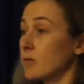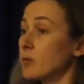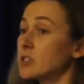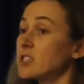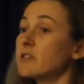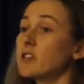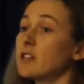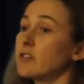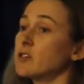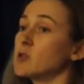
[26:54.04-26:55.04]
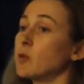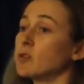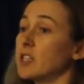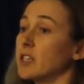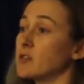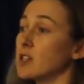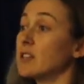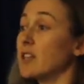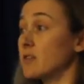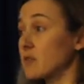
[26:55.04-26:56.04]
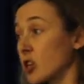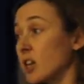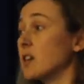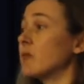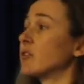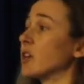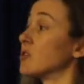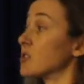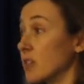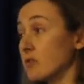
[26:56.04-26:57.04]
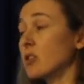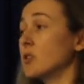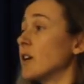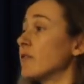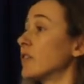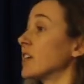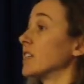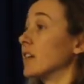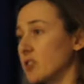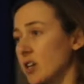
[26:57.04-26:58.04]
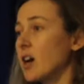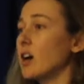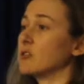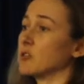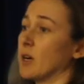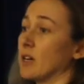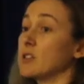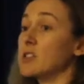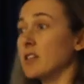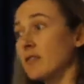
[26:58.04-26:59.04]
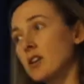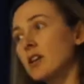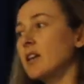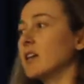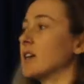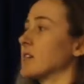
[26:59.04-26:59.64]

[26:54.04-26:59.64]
once they've done a few Sportifs and they've trained up for those and they've got quite fit and they've done 100 miles and they've done it in